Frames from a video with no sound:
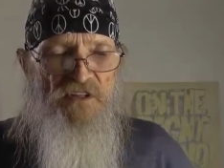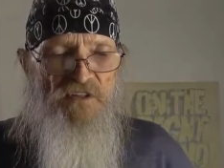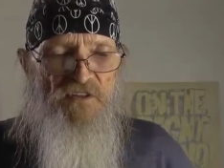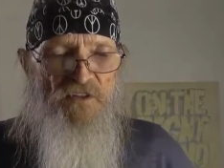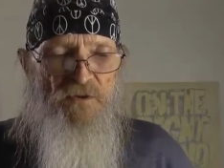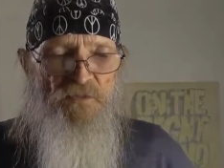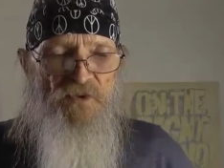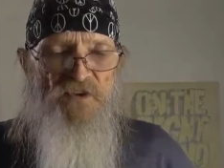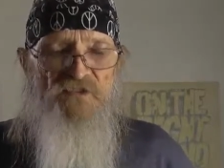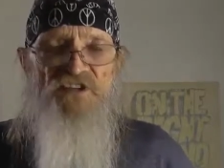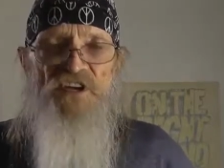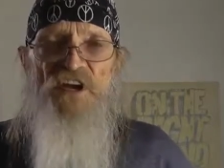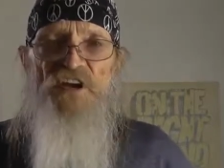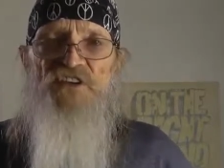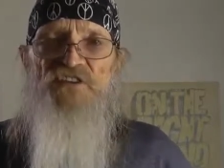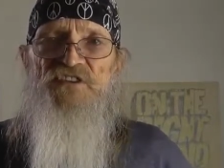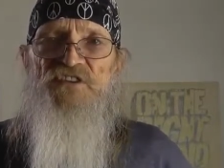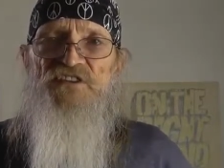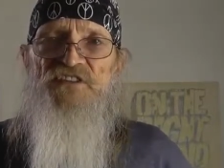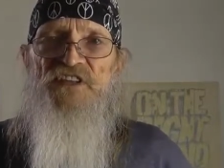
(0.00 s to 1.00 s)
The
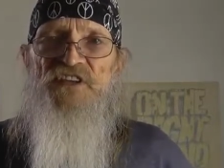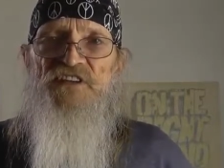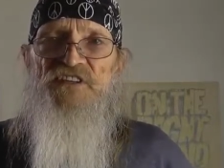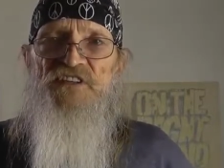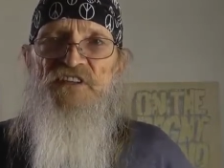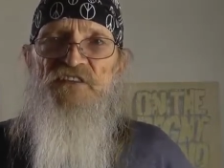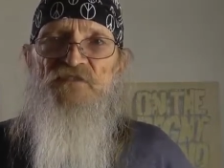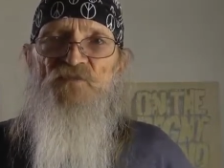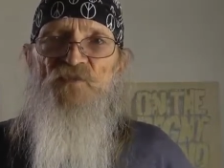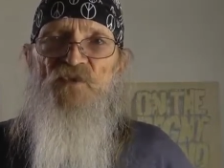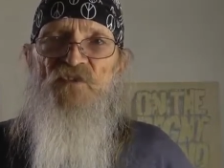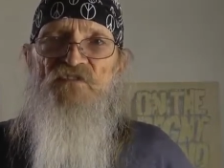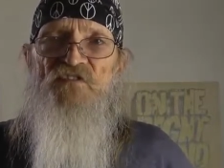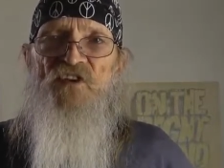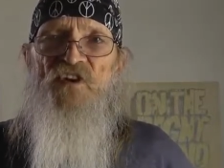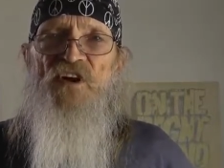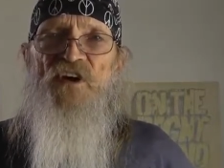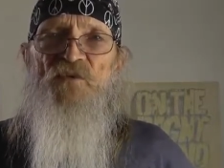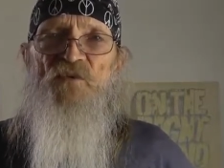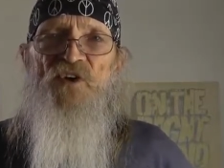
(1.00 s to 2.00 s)
mutations they did were
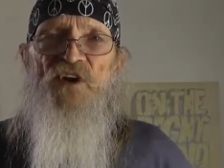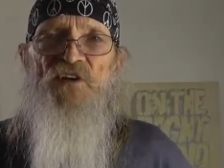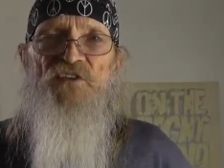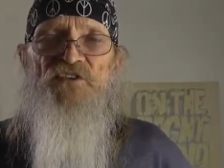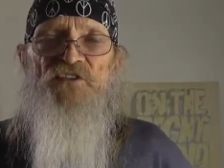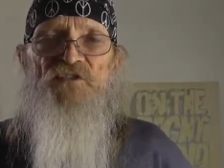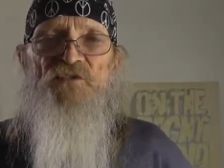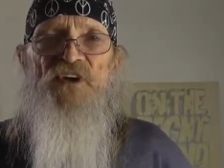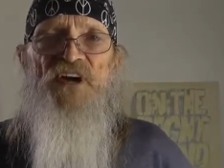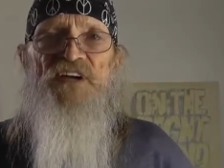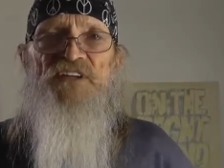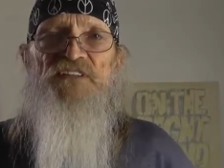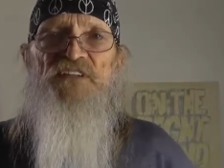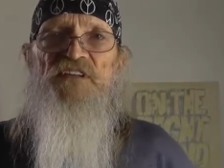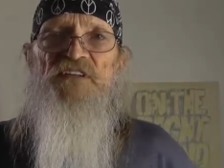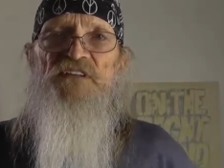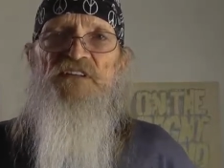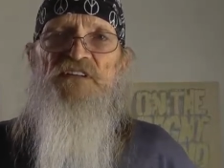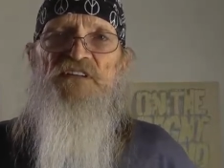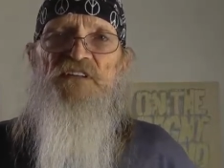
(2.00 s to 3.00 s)
very well directed